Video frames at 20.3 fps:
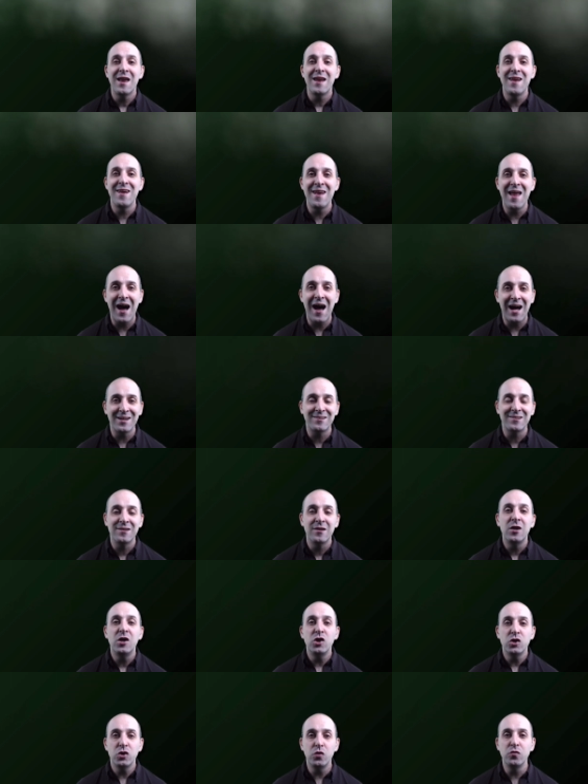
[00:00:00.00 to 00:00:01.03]
not
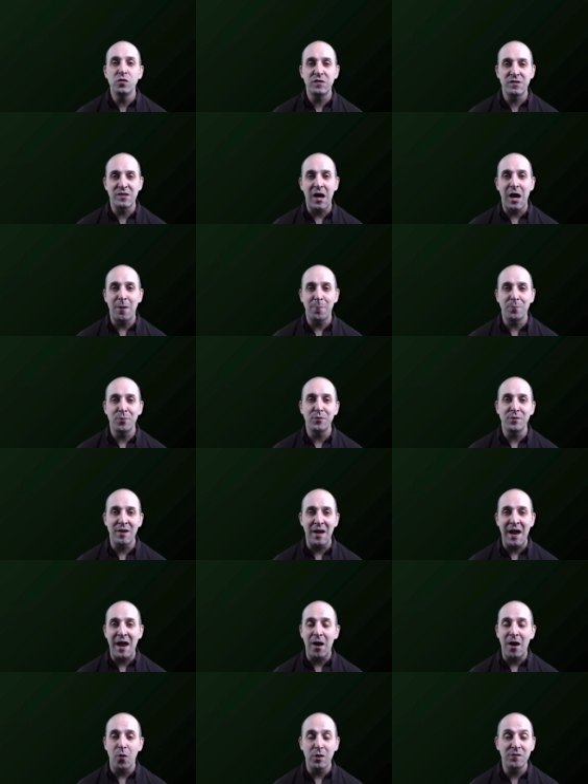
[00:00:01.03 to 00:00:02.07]
to stop
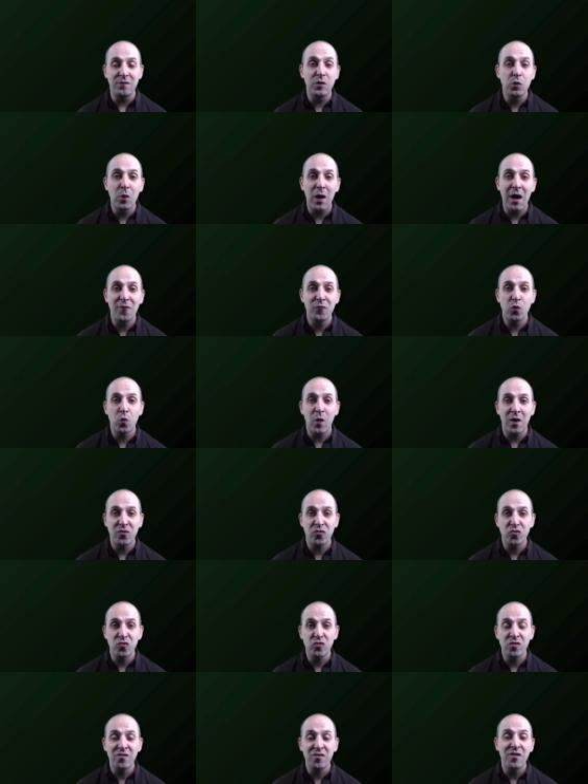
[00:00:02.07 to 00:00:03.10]
now. If you have
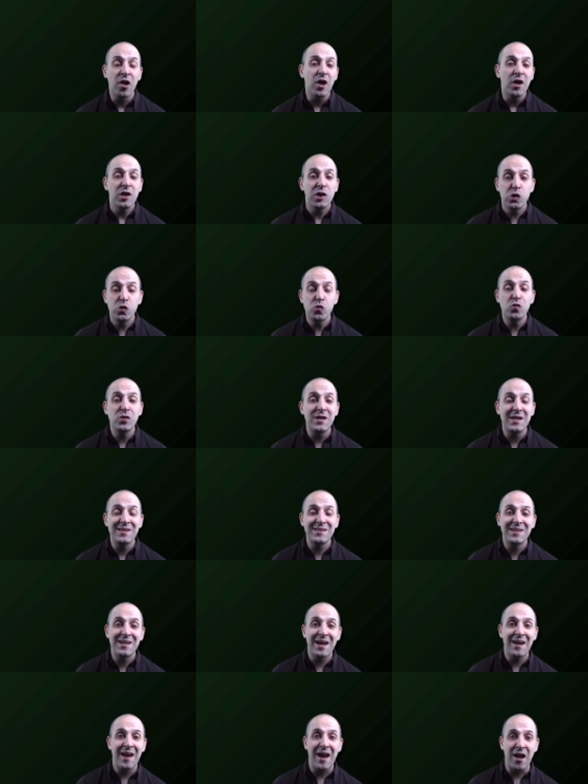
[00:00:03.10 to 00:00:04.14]
questions, you need to
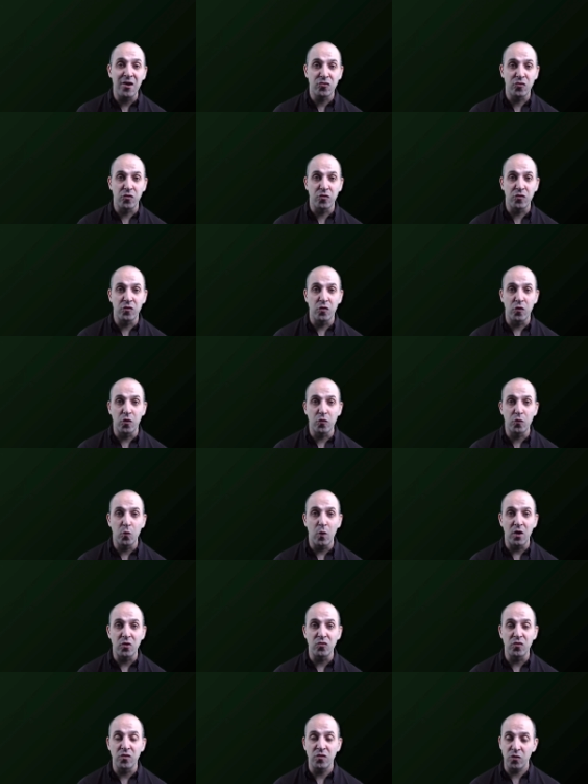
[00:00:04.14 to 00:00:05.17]
get answers to those
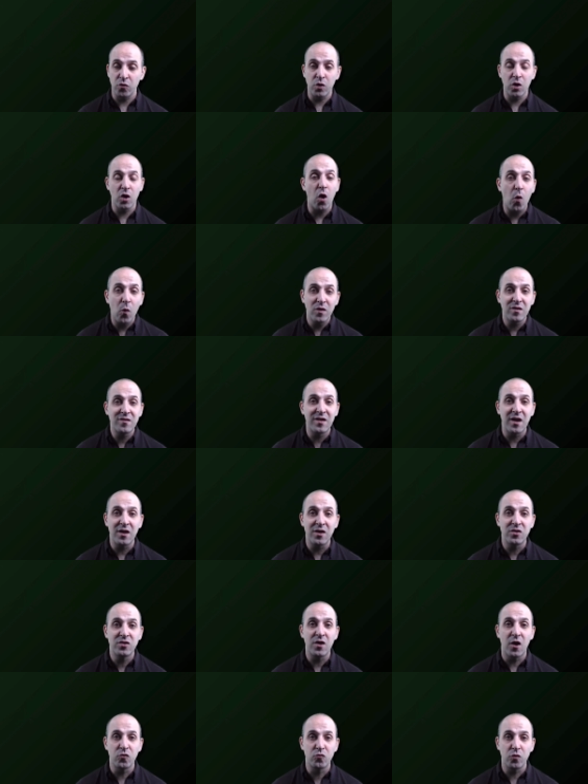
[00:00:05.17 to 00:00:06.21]
questions. You can always get in
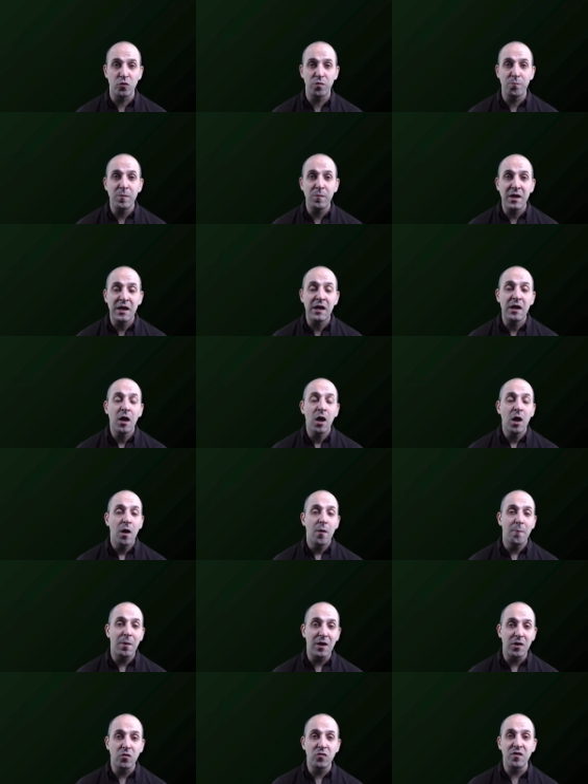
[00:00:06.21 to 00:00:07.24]
touch with me
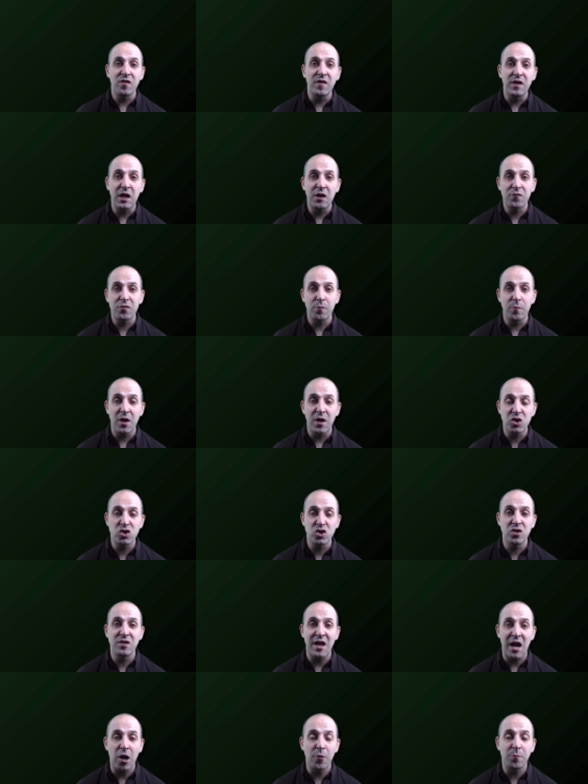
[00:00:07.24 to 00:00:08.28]
by using the
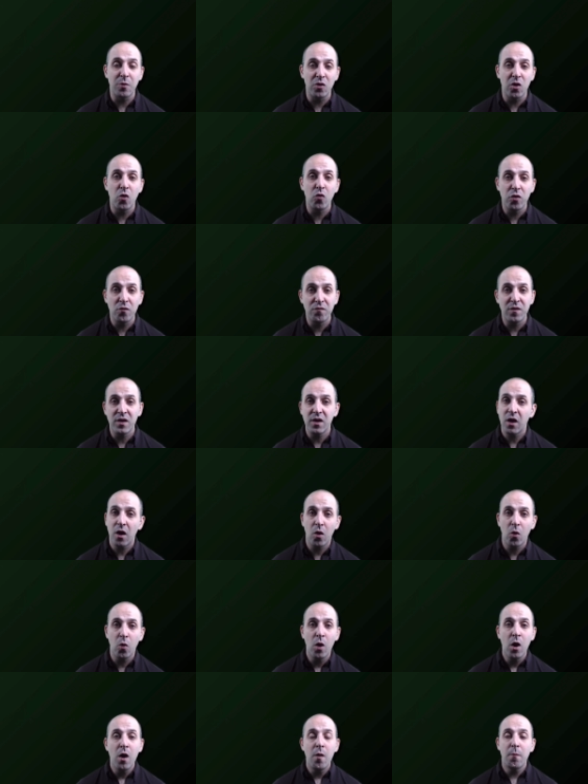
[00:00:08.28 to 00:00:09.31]
information down below the
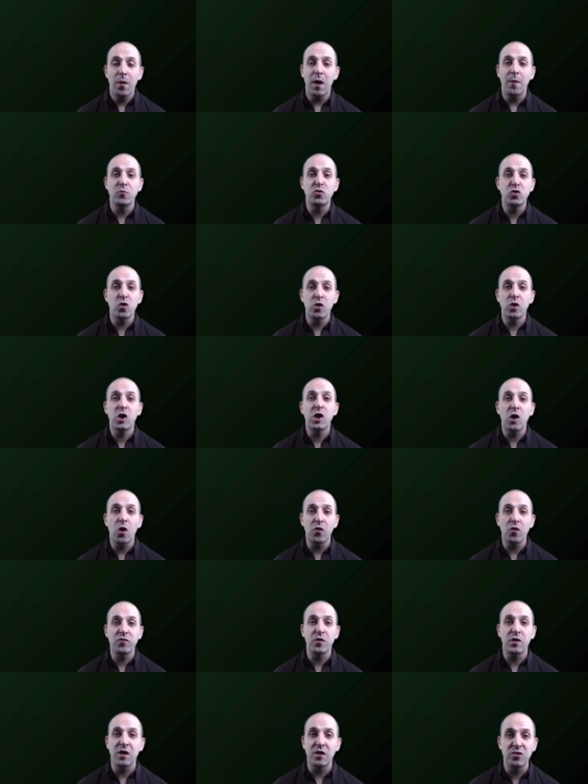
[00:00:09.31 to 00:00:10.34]
video, but I'm sure you can
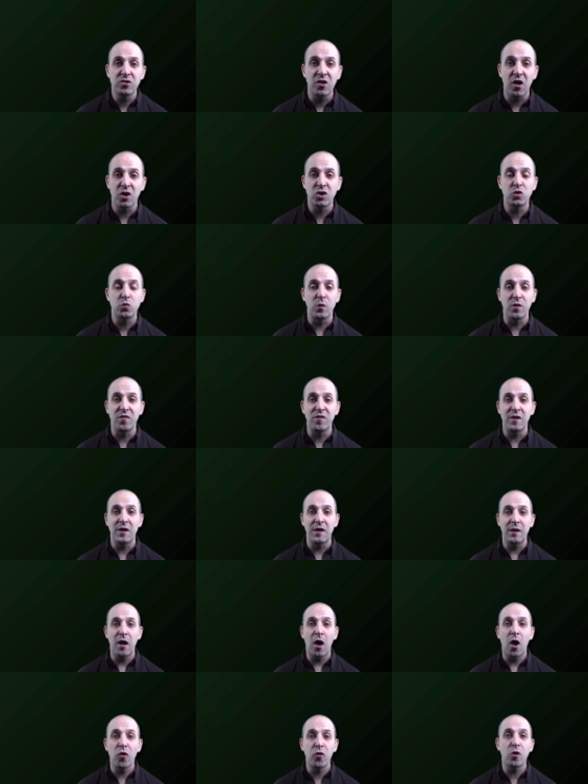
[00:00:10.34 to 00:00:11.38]
also get in touch with
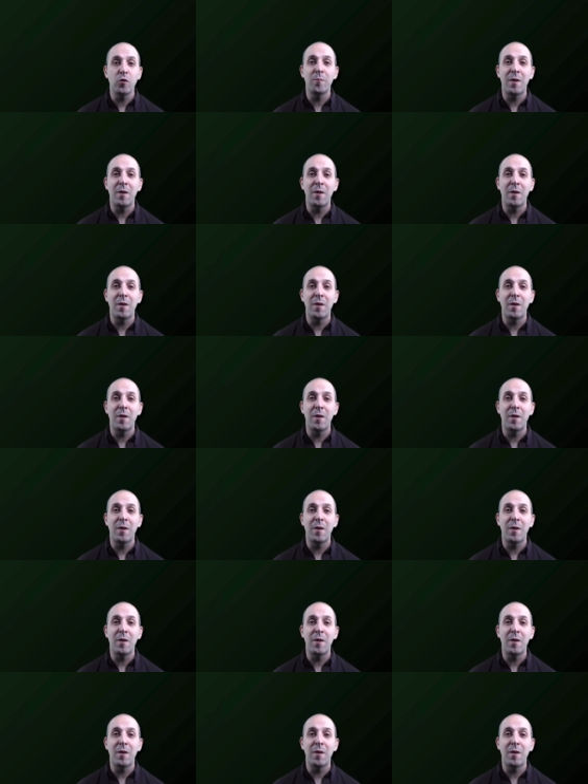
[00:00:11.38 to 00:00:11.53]
the other